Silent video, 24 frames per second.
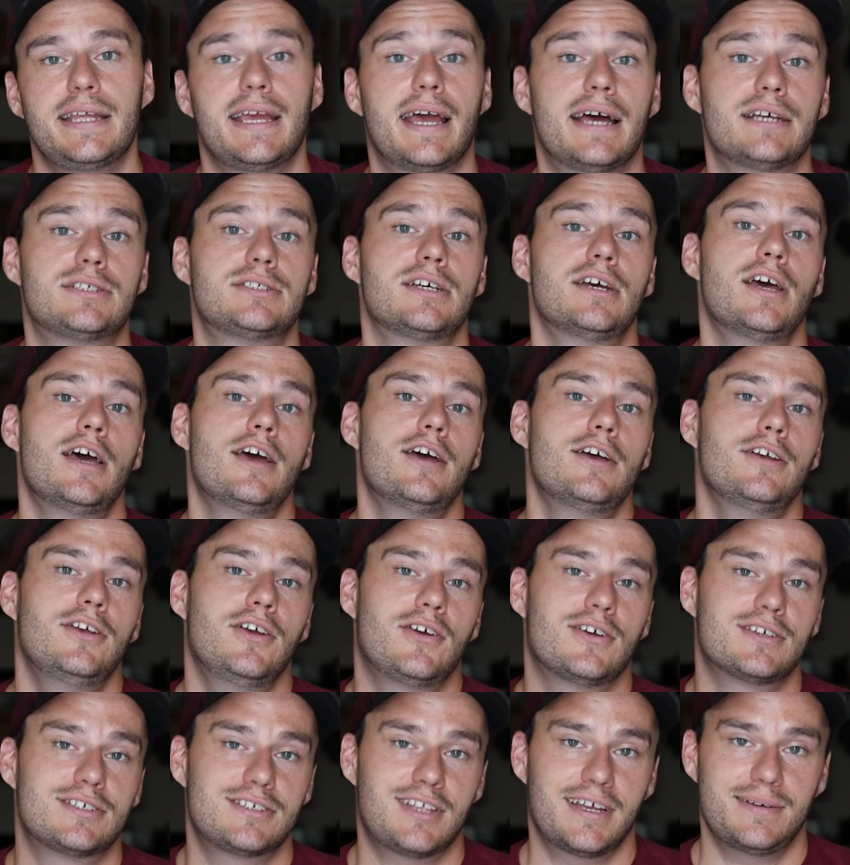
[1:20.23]
Yes, you
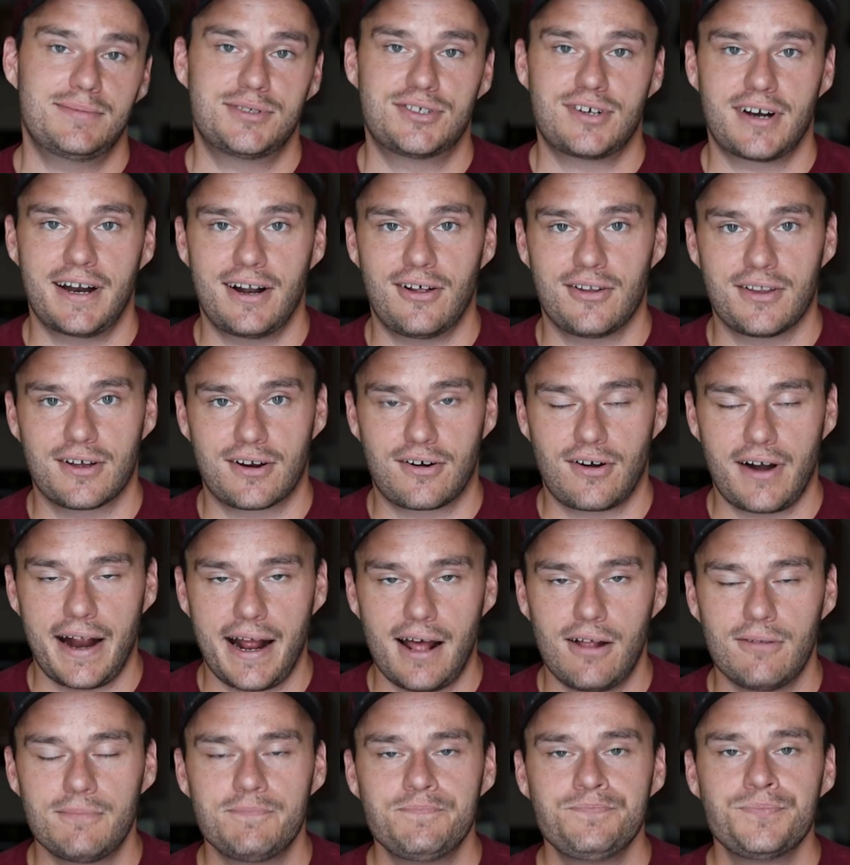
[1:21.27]
can sleep straight on the
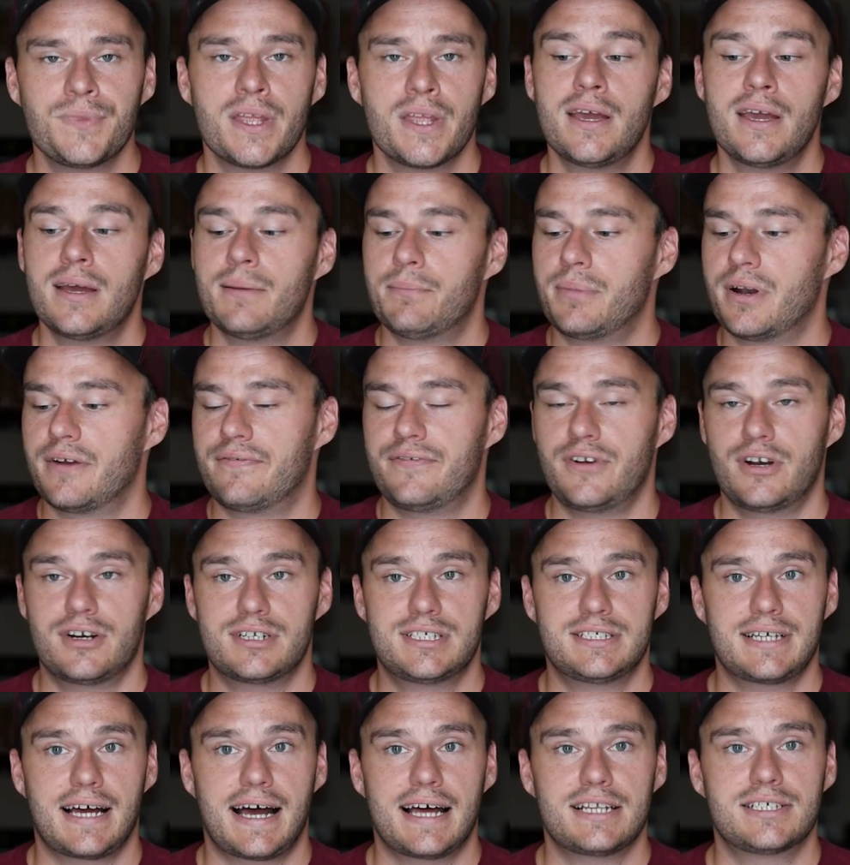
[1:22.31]
ground, but if you're a
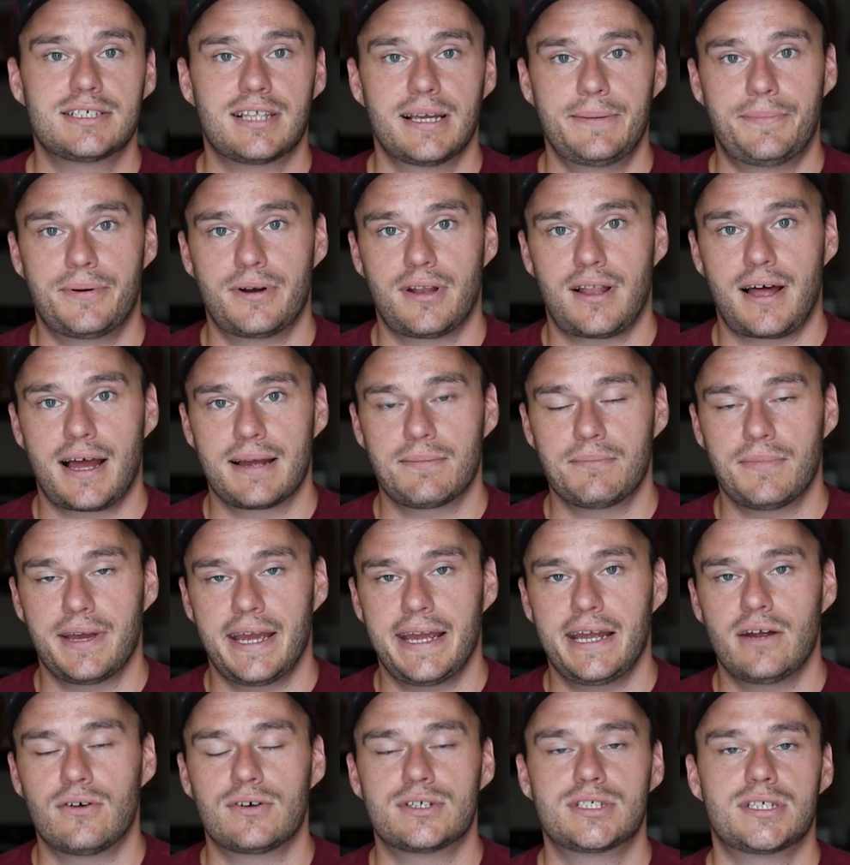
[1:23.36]
side sleeper like
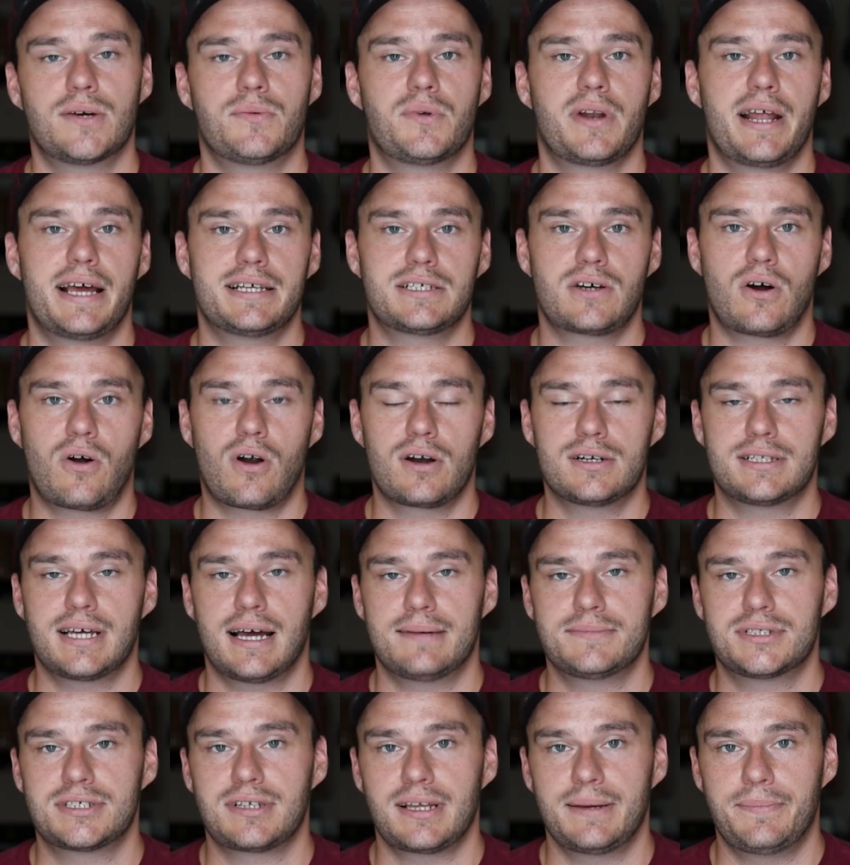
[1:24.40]
me, or someone that has a hard
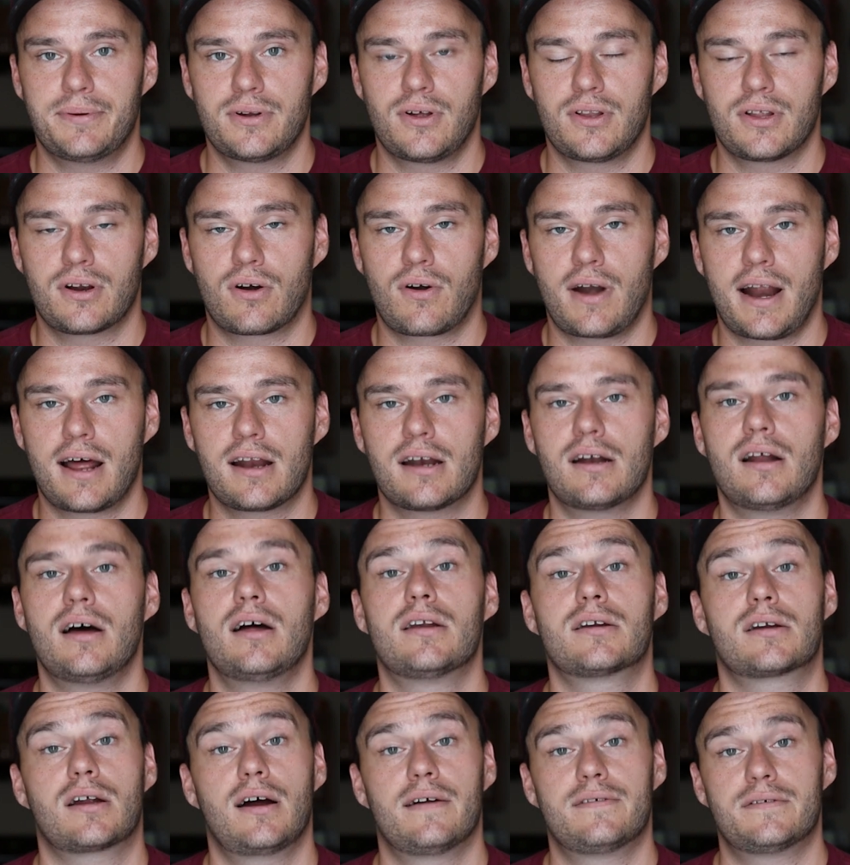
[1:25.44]
time sleeping on the ground in an
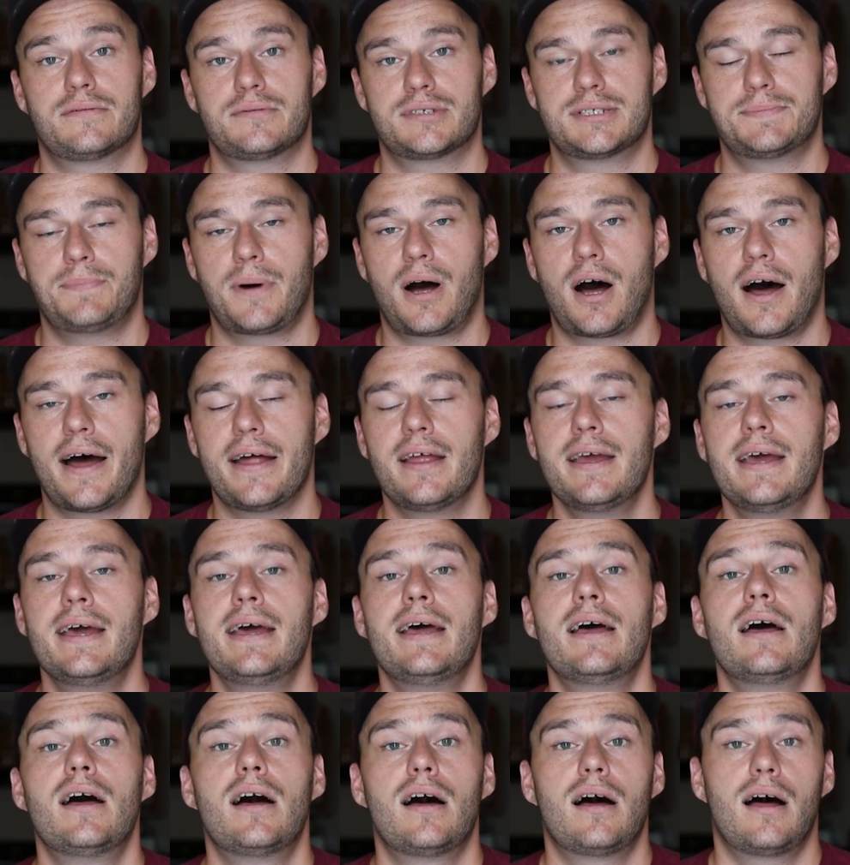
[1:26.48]
uncomfortable spot,
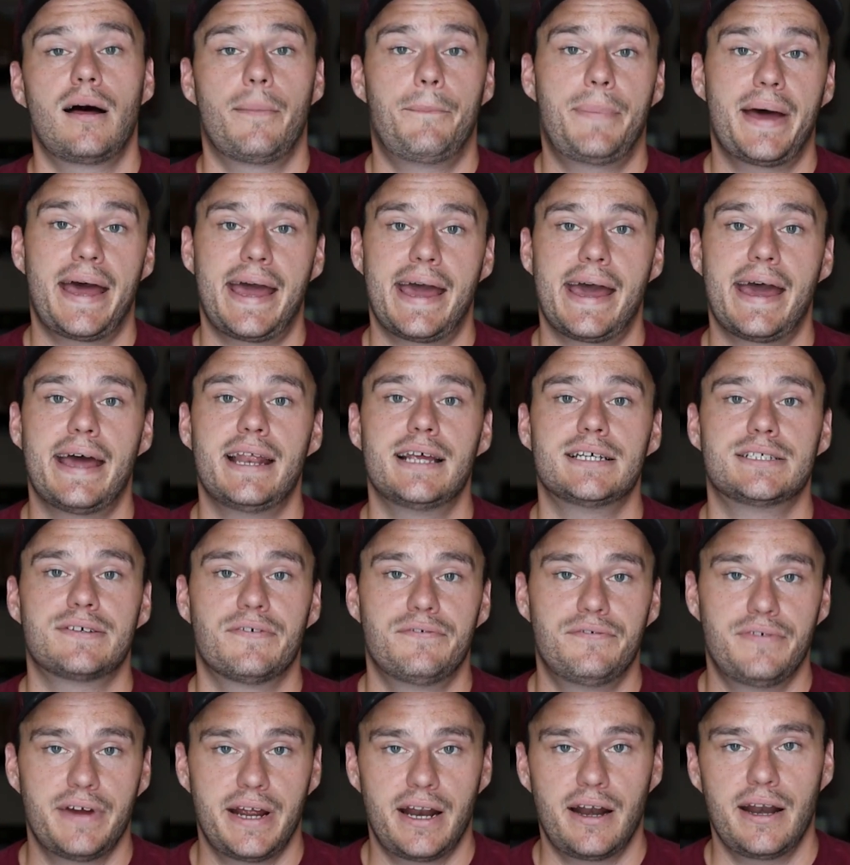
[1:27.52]
a pad is a
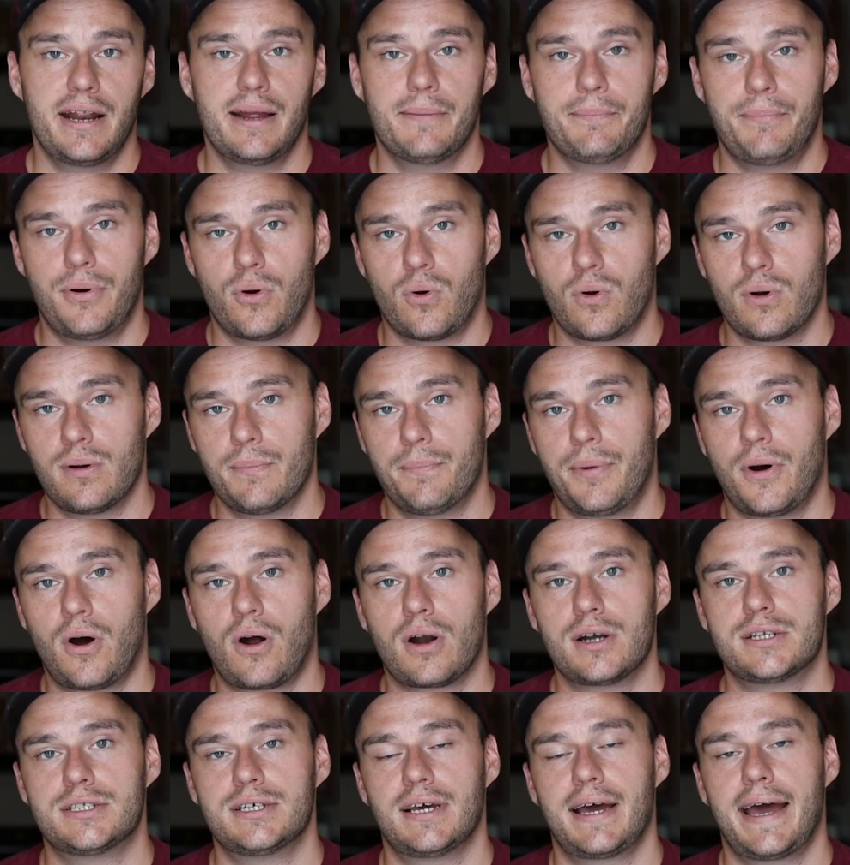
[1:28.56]
very important
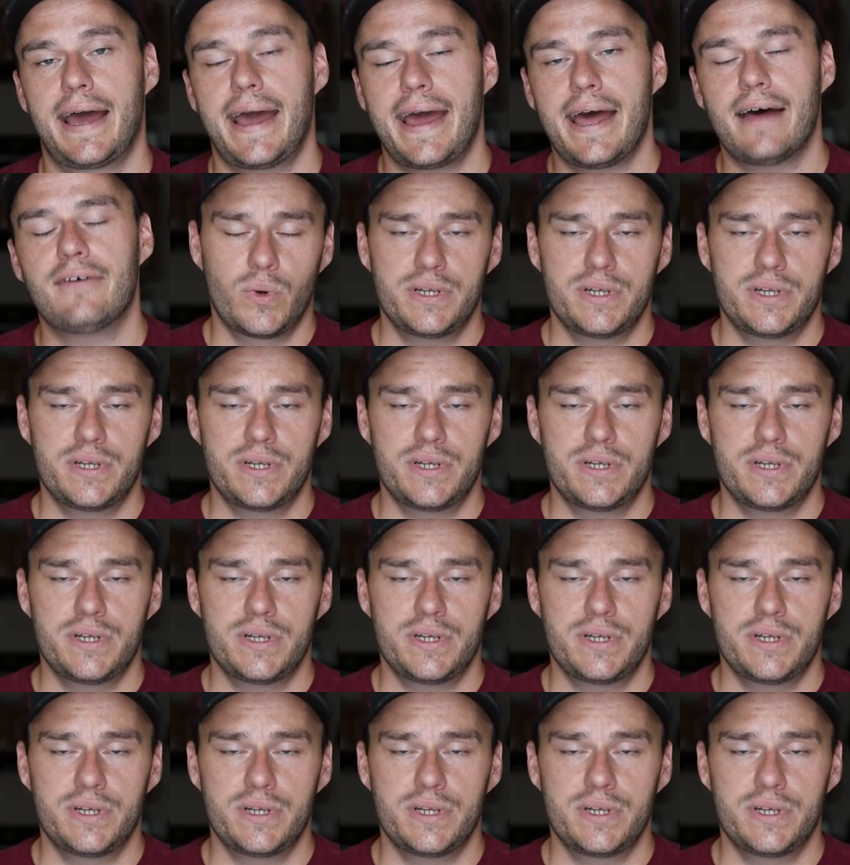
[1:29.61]
part to have.